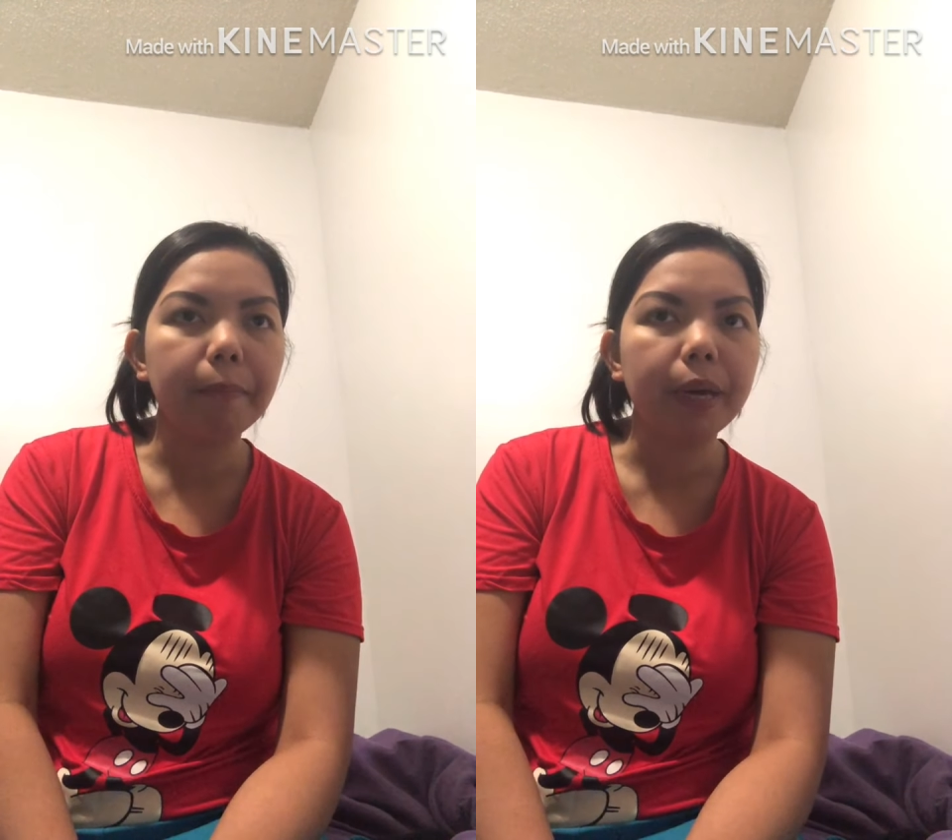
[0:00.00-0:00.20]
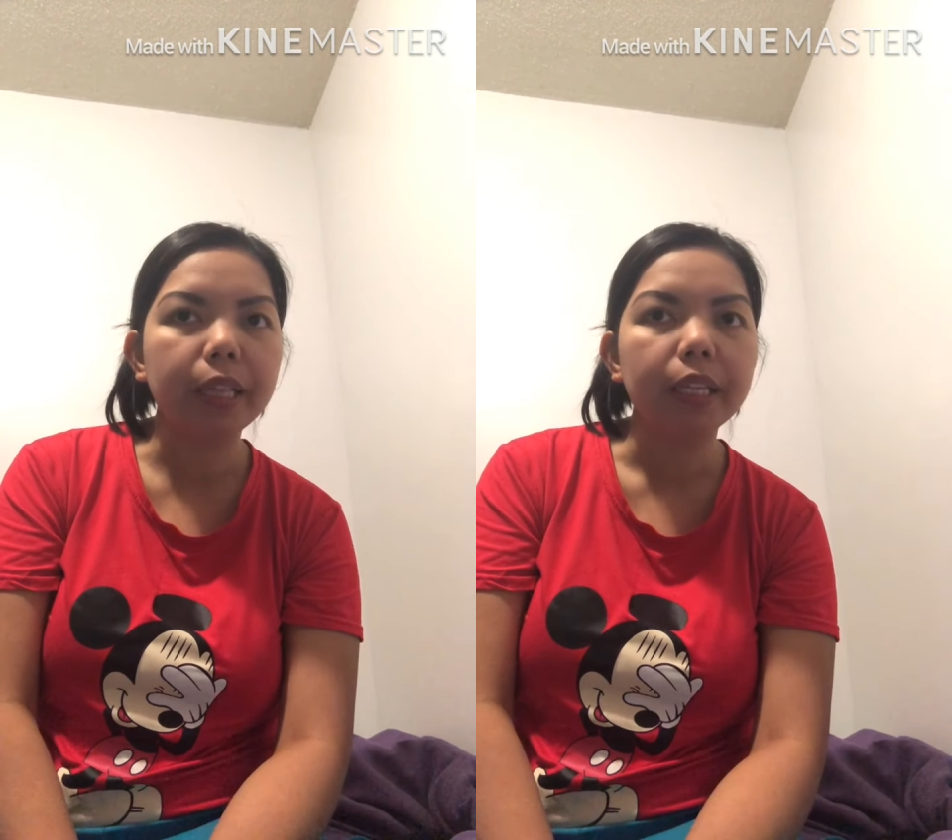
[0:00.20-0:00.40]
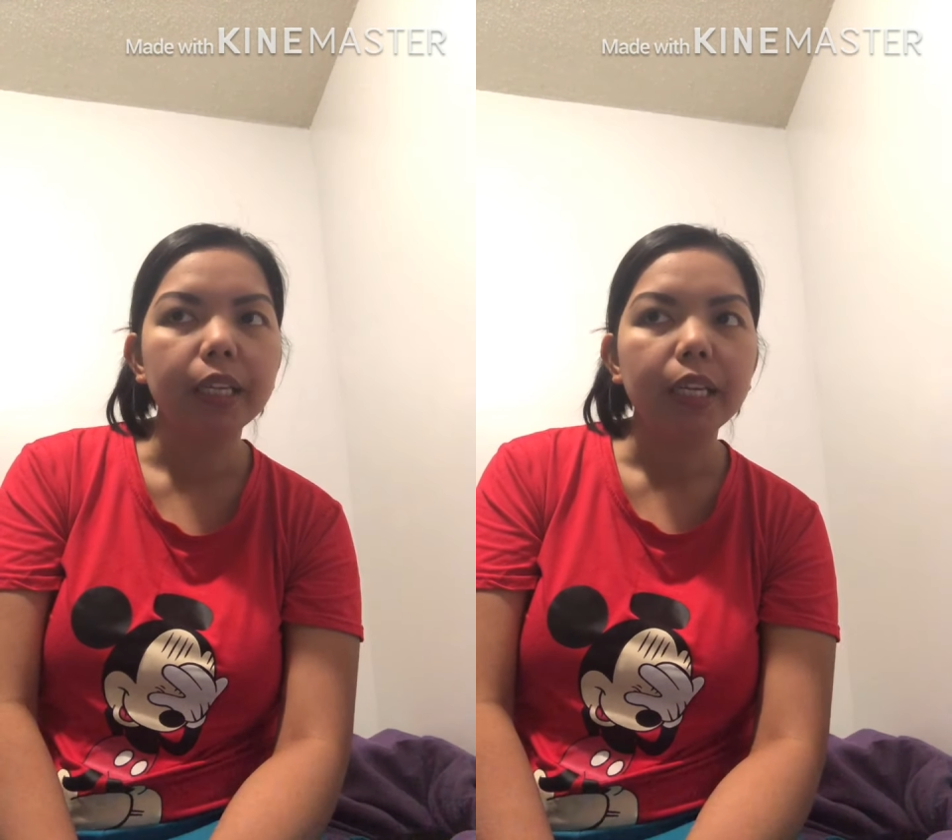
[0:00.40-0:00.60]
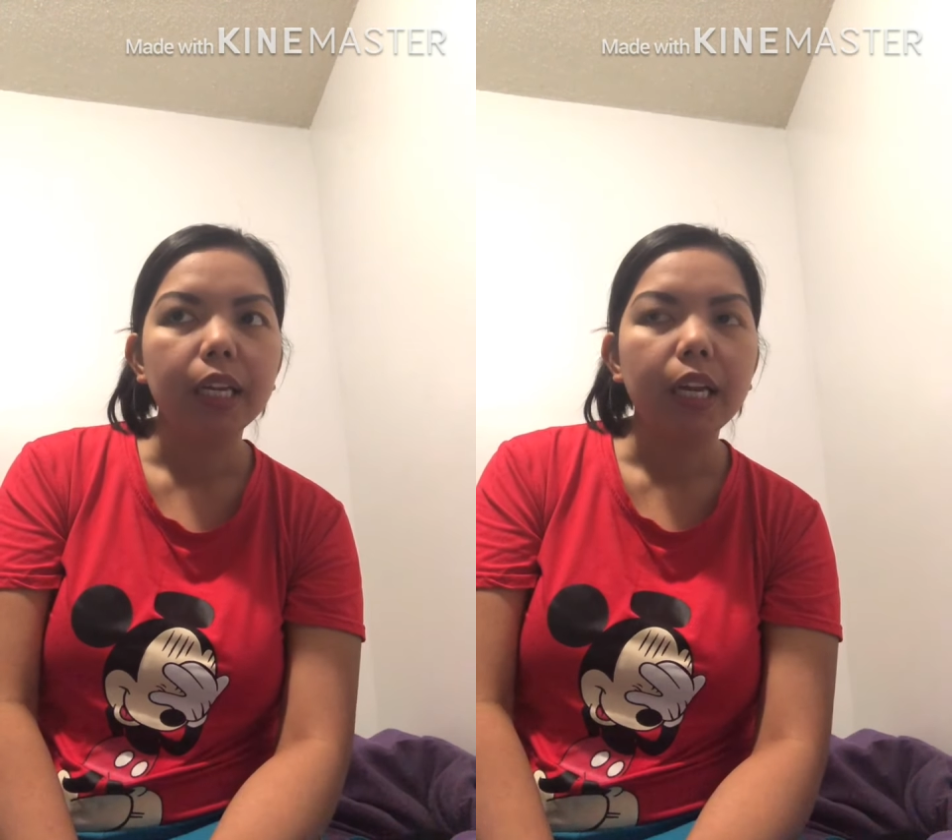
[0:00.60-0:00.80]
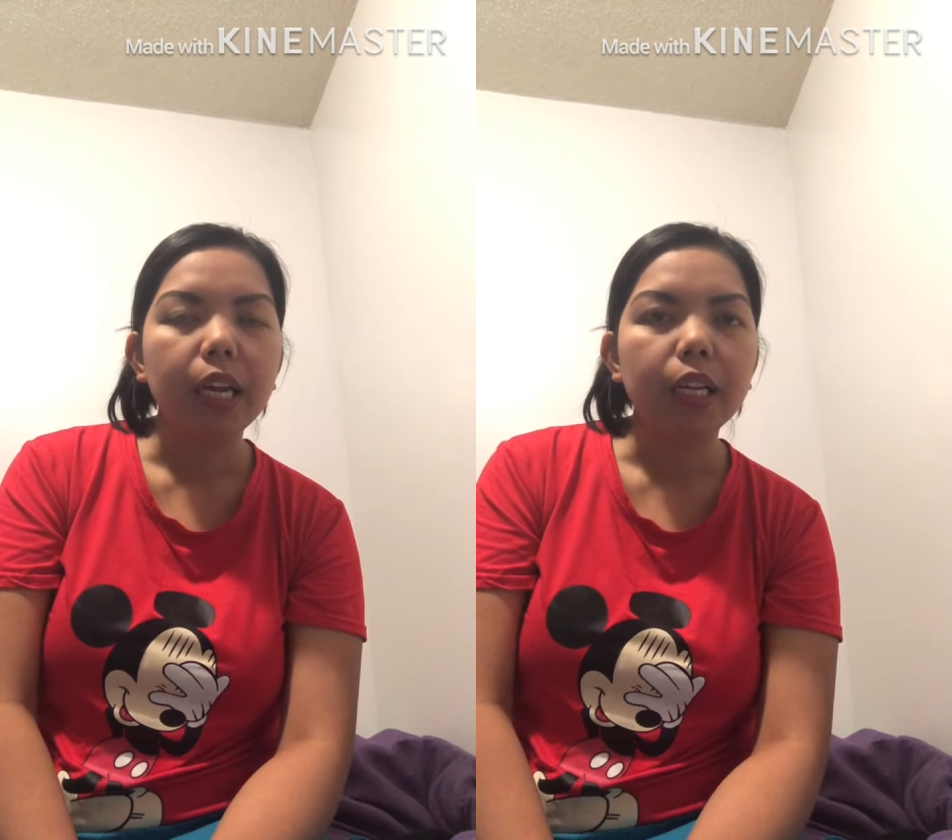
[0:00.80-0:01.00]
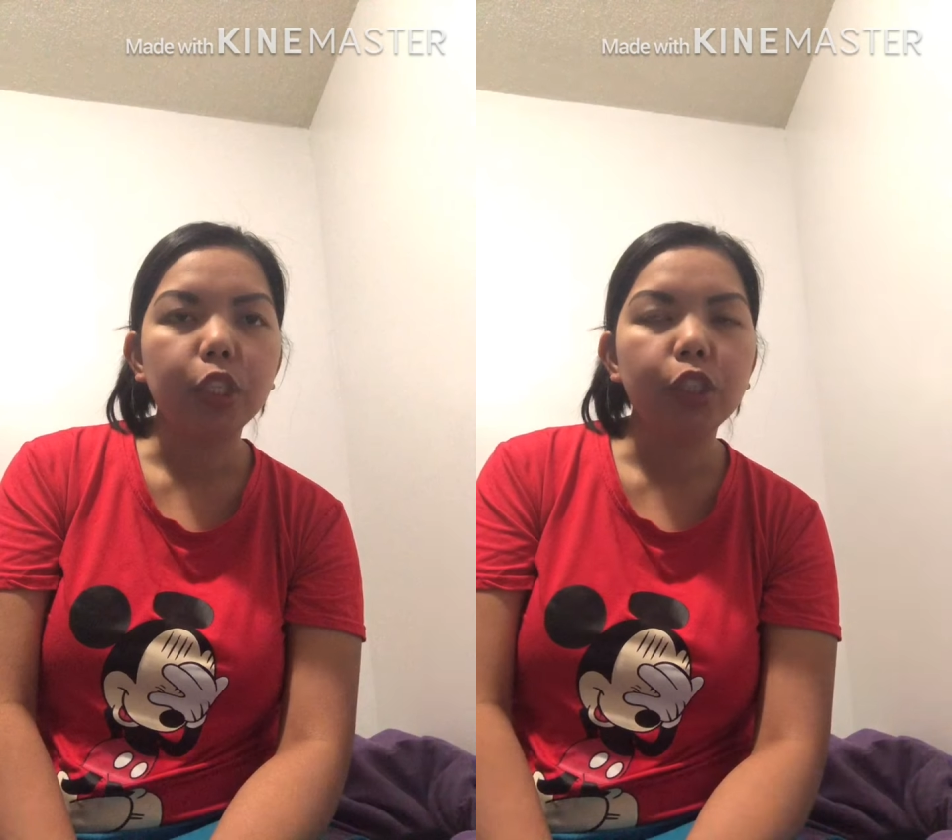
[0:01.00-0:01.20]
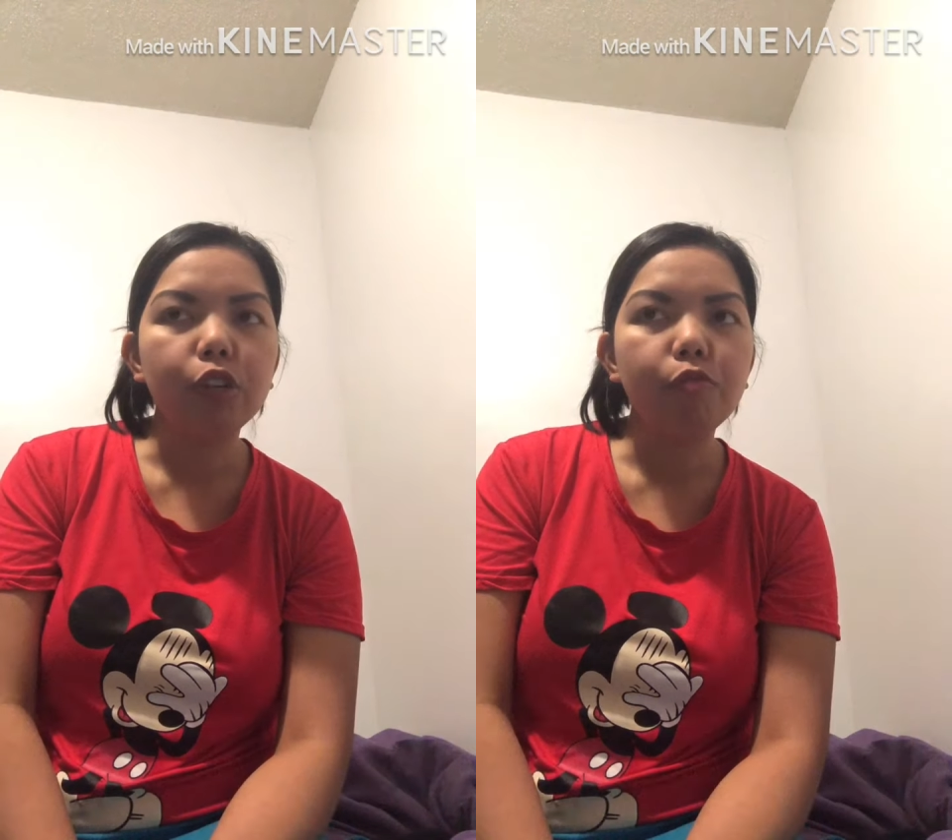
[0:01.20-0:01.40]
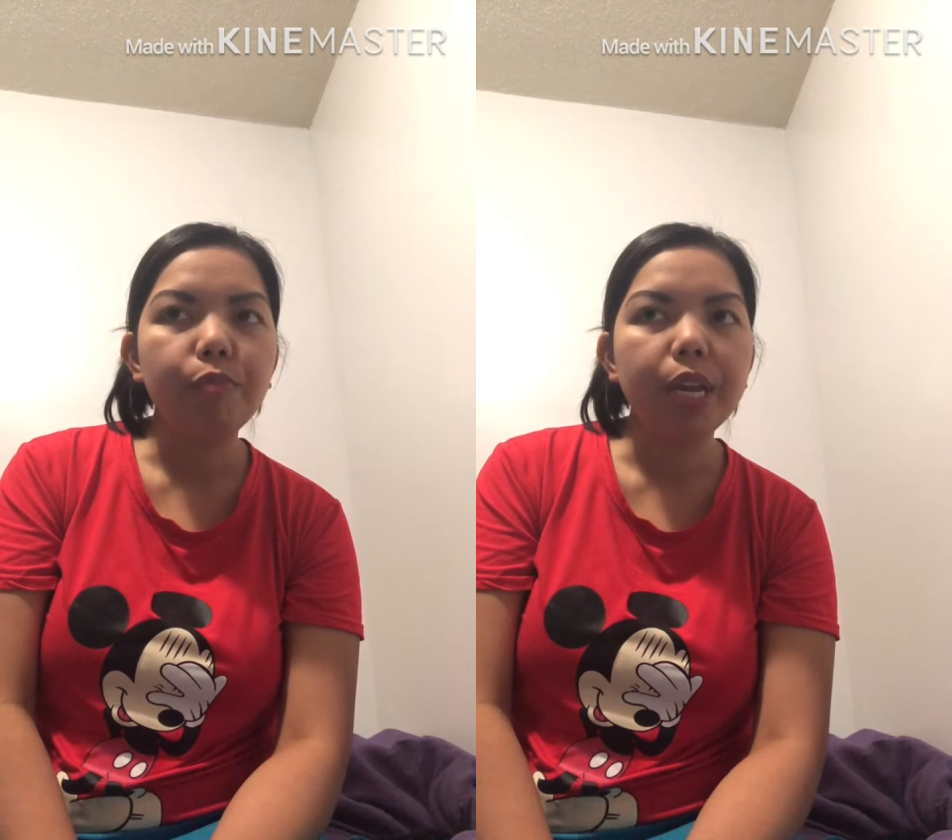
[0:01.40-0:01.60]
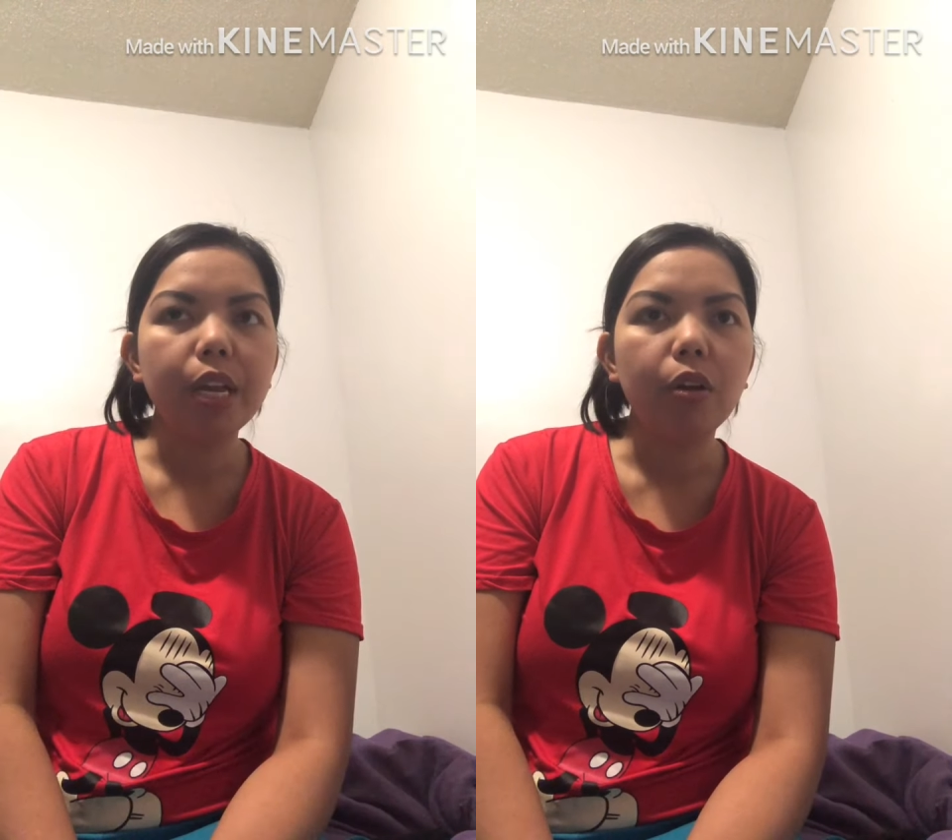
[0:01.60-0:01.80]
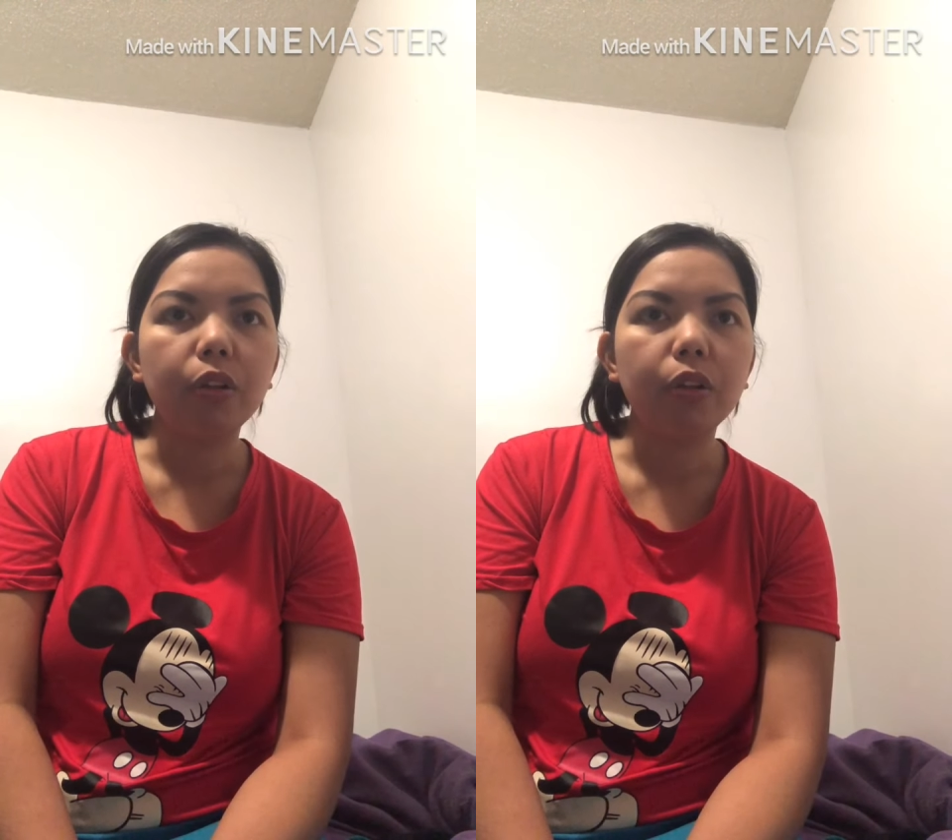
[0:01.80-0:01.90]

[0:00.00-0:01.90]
But it should be